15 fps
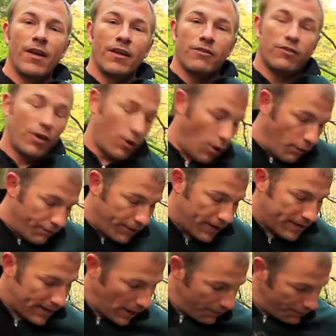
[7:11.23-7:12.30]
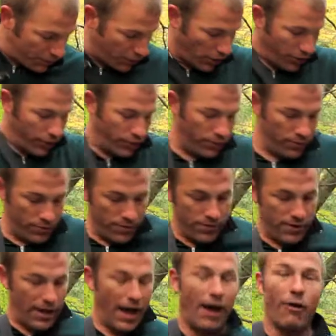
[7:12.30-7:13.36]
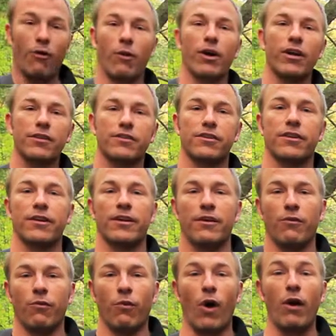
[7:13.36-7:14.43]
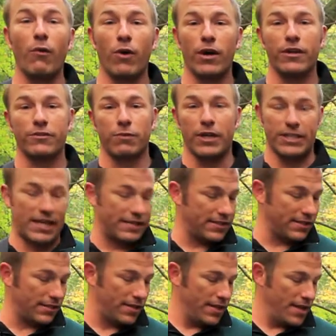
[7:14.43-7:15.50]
So hopefully this helps show you how it works, what doesn't,